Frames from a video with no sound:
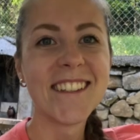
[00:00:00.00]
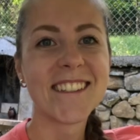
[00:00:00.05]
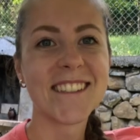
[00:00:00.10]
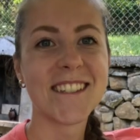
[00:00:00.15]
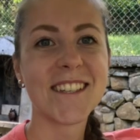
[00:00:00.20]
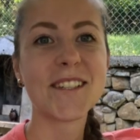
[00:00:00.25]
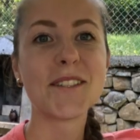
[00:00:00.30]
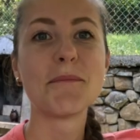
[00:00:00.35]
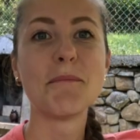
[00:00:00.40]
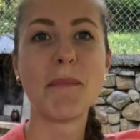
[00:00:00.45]

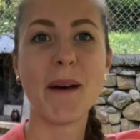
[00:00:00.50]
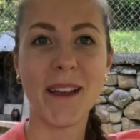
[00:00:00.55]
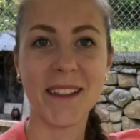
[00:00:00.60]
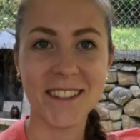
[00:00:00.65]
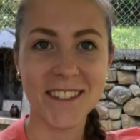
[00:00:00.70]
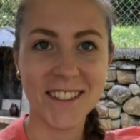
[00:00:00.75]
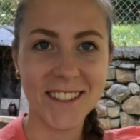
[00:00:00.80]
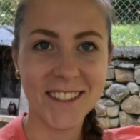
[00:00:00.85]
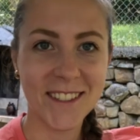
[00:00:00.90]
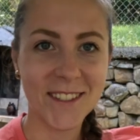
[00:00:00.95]
6
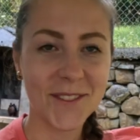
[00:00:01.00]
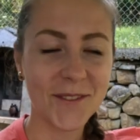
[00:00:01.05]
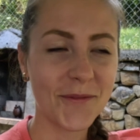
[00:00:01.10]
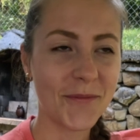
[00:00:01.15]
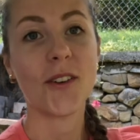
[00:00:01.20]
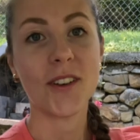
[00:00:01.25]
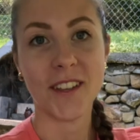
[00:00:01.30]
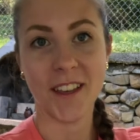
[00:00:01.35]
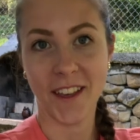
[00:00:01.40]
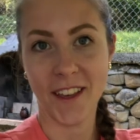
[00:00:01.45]
beds.
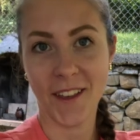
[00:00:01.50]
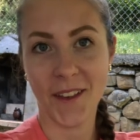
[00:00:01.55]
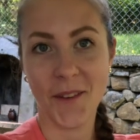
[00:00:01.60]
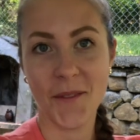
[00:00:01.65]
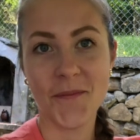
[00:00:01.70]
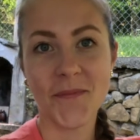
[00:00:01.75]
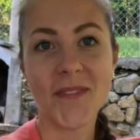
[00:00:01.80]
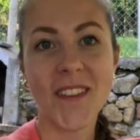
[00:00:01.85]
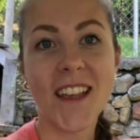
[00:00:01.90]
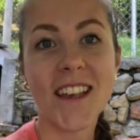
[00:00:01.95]

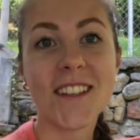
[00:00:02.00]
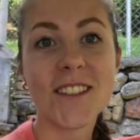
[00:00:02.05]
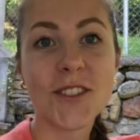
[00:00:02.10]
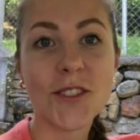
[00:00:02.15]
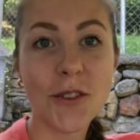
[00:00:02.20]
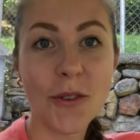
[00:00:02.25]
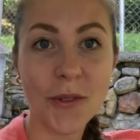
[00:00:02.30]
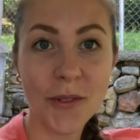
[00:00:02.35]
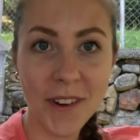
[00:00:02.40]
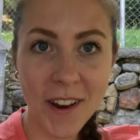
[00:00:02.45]
Okay,
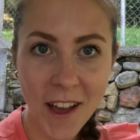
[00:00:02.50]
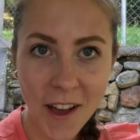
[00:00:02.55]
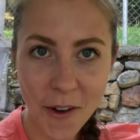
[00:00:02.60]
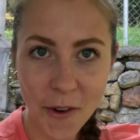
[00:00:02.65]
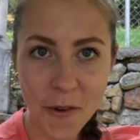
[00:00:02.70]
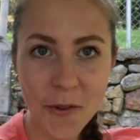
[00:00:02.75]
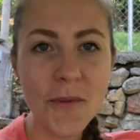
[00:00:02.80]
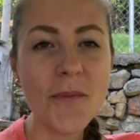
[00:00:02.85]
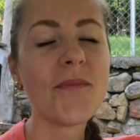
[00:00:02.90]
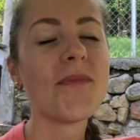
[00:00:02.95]
so
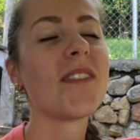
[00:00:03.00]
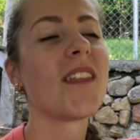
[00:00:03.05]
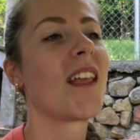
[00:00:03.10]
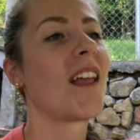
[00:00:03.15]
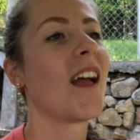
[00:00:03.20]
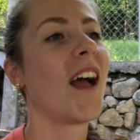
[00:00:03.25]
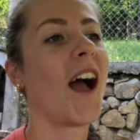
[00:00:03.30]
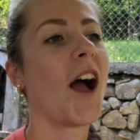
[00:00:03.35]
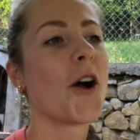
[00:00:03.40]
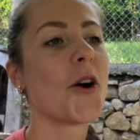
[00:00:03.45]
now
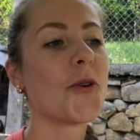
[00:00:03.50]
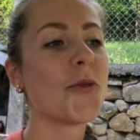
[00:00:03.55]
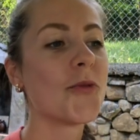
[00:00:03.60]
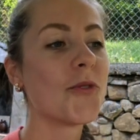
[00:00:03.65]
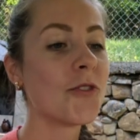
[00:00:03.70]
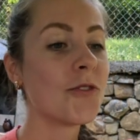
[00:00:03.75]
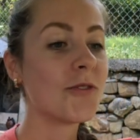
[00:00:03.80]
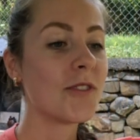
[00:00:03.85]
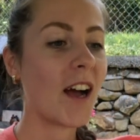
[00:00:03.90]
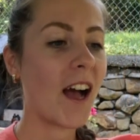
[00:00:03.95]
I
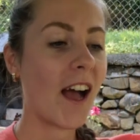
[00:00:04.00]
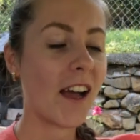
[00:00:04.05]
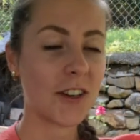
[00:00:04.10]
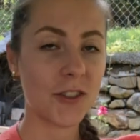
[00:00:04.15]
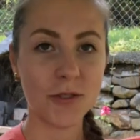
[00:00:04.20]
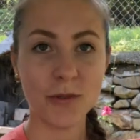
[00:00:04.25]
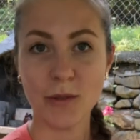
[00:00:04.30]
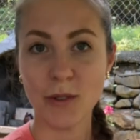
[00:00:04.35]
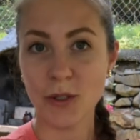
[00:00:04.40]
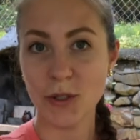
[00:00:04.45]
will
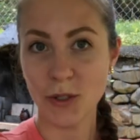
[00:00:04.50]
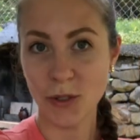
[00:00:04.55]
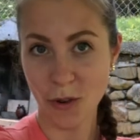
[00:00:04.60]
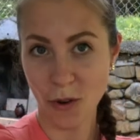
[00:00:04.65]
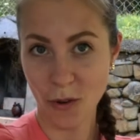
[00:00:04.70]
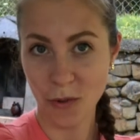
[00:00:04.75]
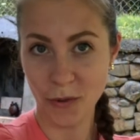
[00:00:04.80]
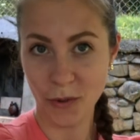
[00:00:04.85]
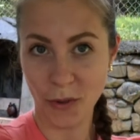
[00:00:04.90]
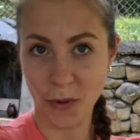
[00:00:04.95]
actually
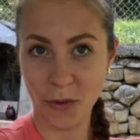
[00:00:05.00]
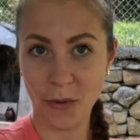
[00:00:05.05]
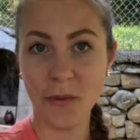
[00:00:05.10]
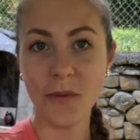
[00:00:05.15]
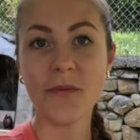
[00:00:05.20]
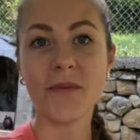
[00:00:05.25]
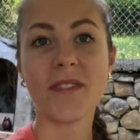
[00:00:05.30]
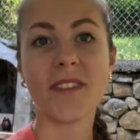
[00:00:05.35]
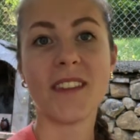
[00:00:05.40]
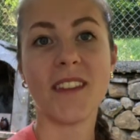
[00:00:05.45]
show
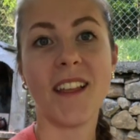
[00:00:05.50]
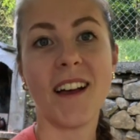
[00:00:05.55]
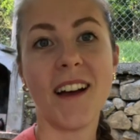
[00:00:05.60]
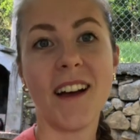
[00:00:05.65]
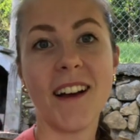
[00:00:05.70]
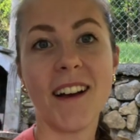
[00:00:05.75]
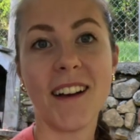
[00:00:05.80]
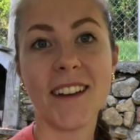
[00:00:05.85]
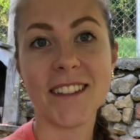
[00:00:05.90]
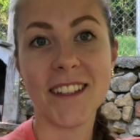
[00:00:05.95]
you
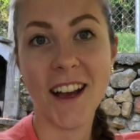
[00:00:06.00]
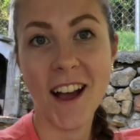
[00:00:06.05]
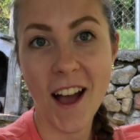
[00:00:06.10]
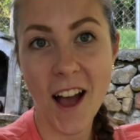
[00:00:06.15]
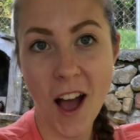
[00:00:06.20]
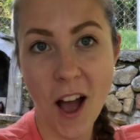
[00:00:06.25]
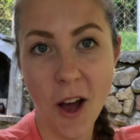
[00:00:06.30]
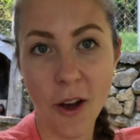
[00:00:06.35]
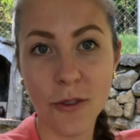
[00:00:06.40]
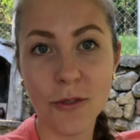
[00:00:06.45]
the
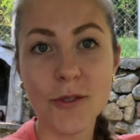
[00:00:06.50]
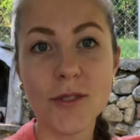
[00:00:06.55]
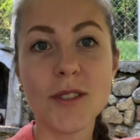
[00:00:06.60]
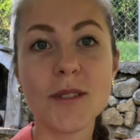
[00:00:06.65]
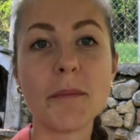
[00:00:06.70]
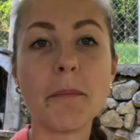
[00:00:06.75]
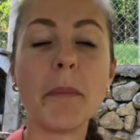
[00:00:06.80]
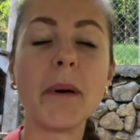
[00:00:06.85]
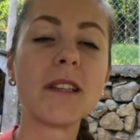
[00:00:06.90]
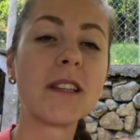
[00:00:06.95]

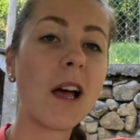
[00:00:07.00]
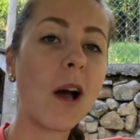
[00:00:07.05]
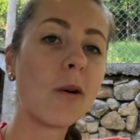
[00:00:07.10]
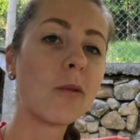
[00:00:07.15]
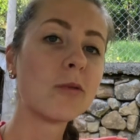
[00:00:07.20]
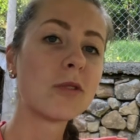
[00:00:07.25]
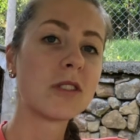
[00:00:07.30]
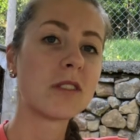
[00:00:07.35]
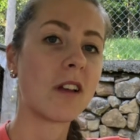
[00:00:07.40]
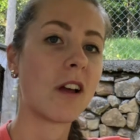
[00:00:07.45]
house, but I
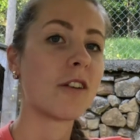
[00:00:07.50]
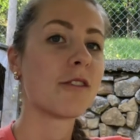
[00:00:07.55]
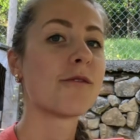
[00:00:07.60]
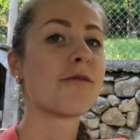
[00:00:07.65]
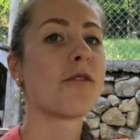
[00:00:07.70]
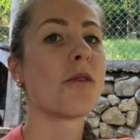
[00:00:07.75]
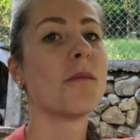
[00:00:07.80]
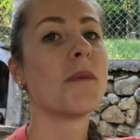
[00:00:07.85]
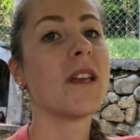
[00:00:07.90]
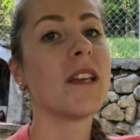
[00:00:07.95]
will start
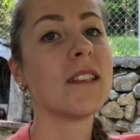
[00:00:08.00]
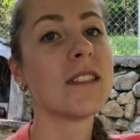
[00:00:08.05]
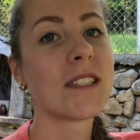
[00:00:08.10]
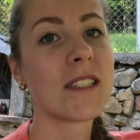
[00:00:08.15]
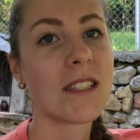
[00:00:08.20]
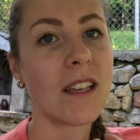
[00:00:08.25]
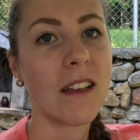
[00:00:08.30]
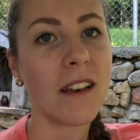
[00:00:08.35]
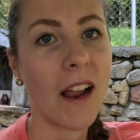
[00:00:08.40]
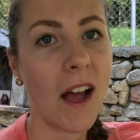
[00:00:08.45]
from
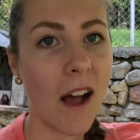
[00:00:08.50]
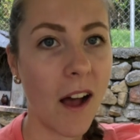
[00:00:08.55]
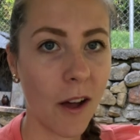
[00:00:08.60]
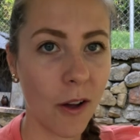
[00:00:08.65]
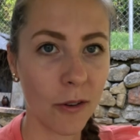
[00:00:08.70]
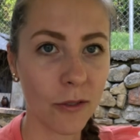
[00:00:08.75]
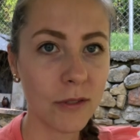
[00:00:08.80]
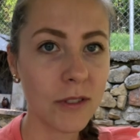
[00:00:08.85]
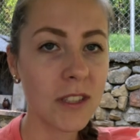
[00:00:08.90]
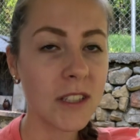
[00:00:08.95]
inside
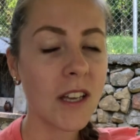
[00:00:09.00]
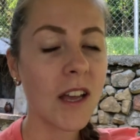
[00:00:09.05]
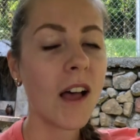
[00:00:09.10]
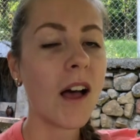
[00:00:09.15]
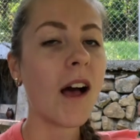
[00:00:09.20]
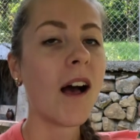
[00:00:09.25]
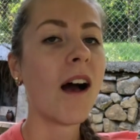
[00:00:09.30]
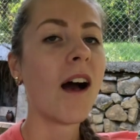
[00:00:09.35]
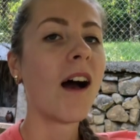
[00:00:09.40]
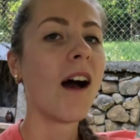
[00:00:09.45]
out.
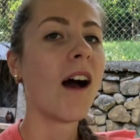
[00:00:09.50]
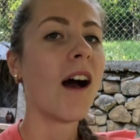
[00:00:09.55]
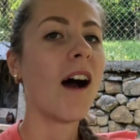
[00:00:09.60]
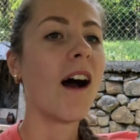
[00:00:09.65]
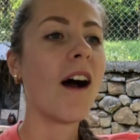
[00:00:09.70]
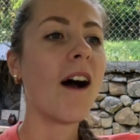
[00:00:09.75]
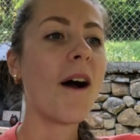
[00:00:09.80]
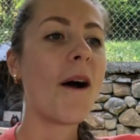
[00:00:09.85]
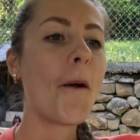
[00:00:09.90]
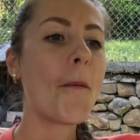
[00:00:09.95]

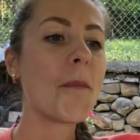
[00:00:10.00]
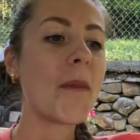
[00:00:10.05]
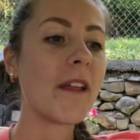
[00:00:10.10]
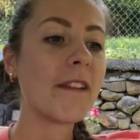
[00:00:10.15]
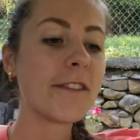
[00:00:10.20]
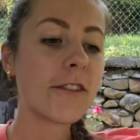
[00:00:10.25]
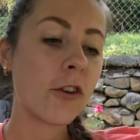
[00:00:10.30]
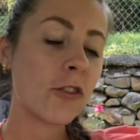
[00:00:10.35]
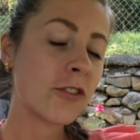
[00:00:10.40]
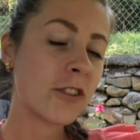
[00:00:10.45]

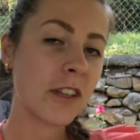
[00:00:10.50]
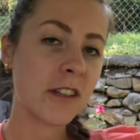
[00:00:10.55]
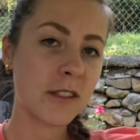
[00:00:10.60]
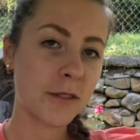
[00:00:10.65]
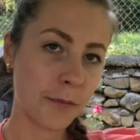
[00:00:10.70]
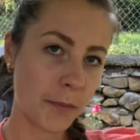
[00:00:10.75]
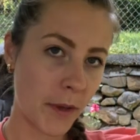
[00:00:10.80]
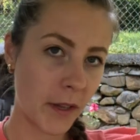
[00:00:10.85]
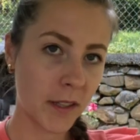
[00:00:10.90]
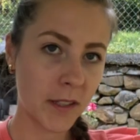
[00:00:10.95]
And don't
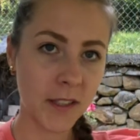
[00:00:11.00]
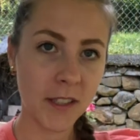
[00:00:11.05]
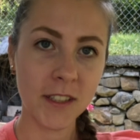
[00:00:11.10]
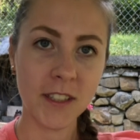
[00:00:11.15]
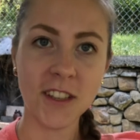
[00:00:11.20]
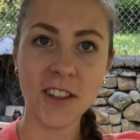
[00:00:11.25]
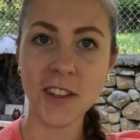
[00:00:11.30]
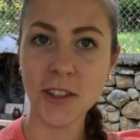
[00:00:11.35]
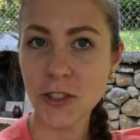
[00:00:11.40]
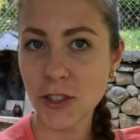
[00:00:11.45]
expect
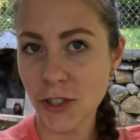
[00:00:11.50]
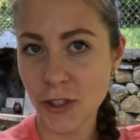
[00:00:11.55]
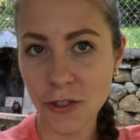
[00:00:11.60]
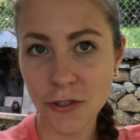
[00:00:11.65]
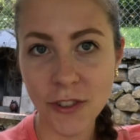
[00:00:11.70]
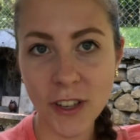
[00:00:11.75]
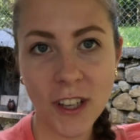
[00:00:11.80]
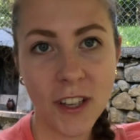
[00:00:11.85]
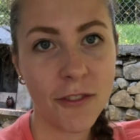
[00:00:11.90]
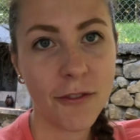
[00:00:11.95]

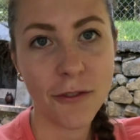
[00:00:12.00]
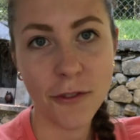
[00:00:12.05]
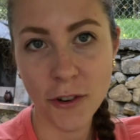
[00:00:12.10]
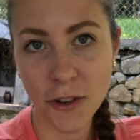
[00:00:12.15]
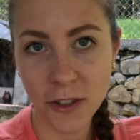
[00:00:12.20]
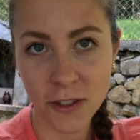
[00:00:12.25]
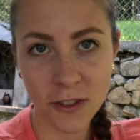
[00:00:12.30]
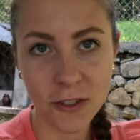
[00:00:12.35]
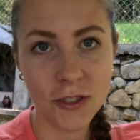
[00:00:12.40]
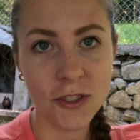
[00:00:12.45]
luxury
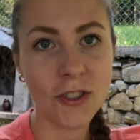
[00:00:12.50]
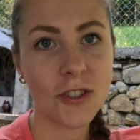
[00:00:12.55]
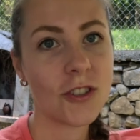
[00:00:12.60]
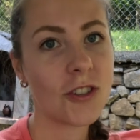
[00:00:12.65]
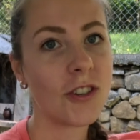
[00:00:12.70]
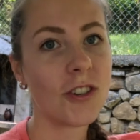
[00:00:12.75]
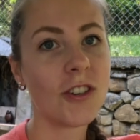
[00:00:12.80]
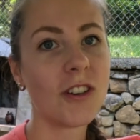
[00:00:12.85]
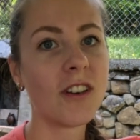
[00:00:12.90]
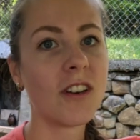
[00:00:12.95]

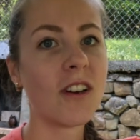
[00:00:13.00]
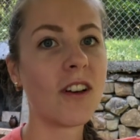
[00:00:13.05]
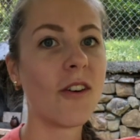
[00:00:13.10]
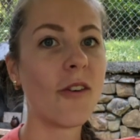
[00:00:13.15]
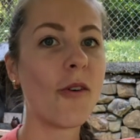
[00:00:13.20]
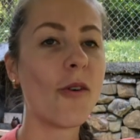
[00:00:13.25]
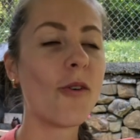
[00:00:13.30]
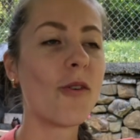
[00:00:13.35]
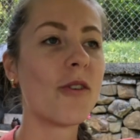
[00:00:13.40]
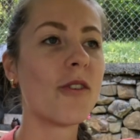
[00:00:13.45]
furniture
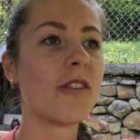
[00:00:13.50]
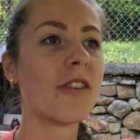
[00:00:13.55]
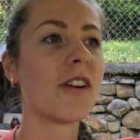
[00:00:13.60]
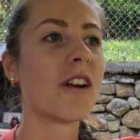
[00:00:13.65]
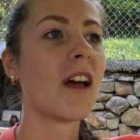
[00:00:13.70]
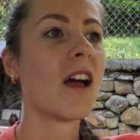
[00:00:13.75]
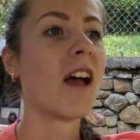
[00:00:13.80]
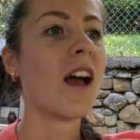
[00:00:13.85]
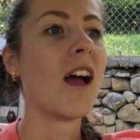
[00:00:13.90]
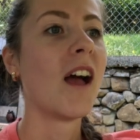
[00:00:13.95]
or